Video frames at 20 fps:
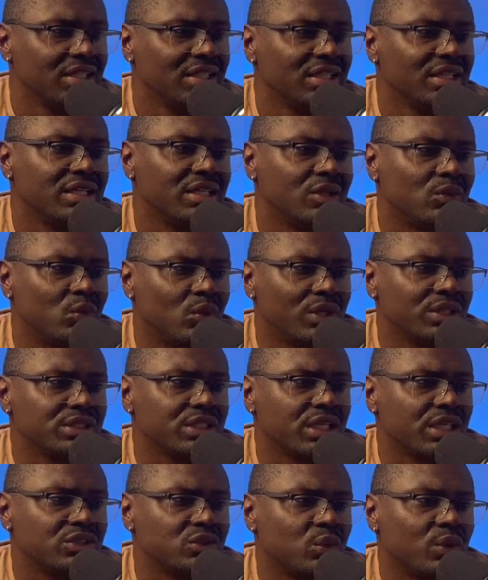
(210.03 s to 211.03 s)
He was
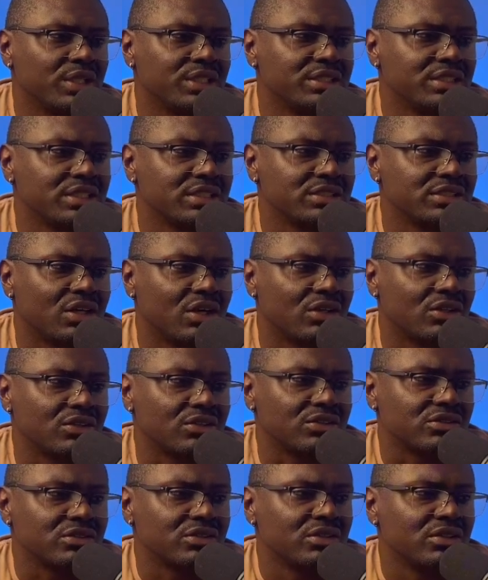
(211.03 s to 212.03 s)
at
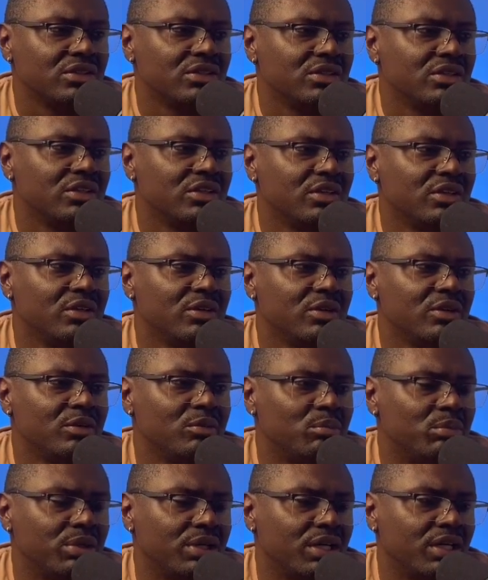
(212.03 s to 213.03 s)
$26,
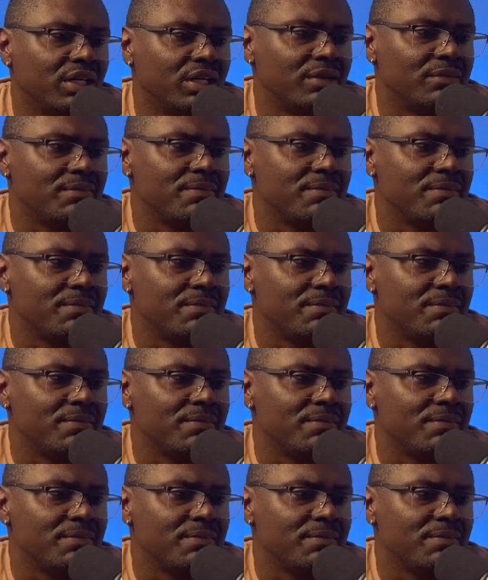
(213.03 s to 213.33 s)
but